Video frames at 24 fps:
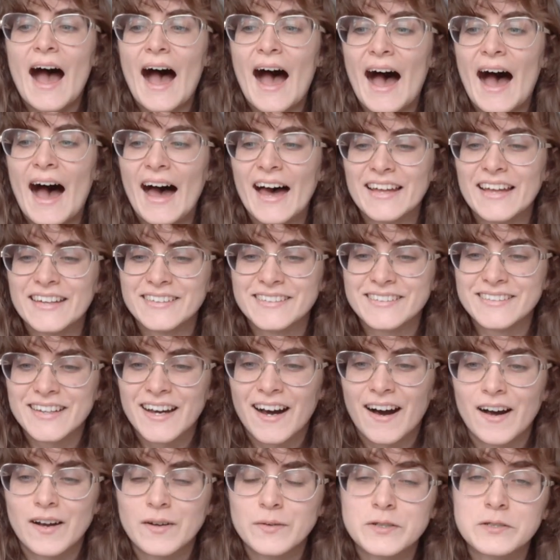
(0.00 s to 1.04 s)
And
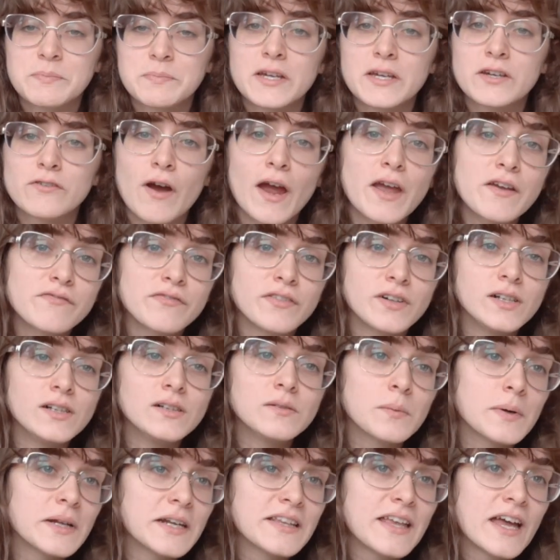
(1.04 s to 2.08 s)
I would be
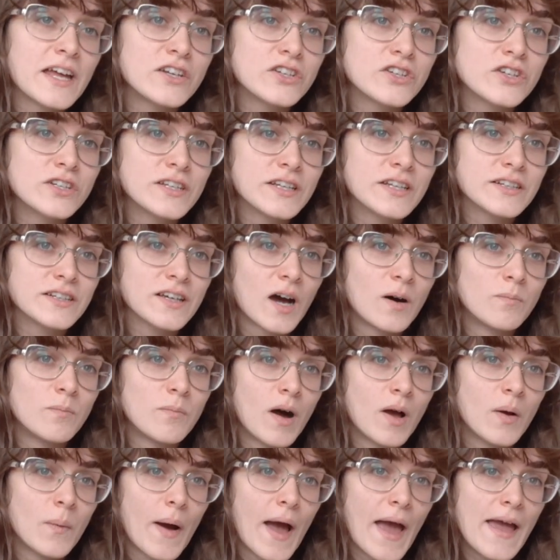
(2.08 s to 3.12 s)
grateful when attention did come
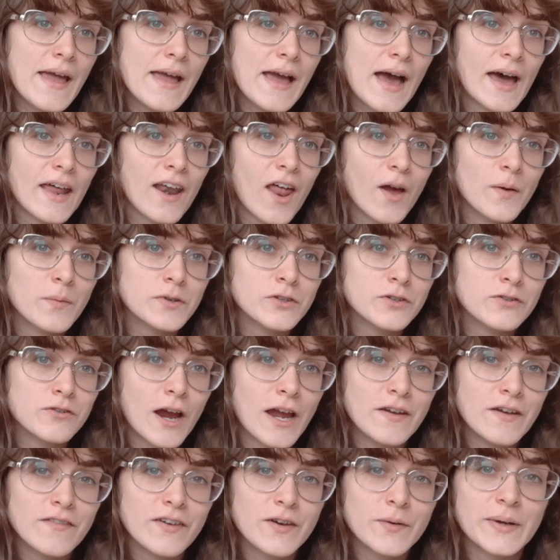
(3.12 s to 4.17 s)
my way, and I would
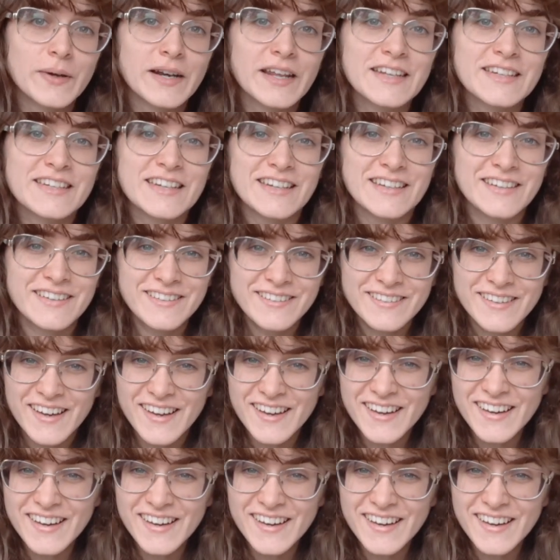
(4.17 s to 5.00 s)
crave it when it didn't.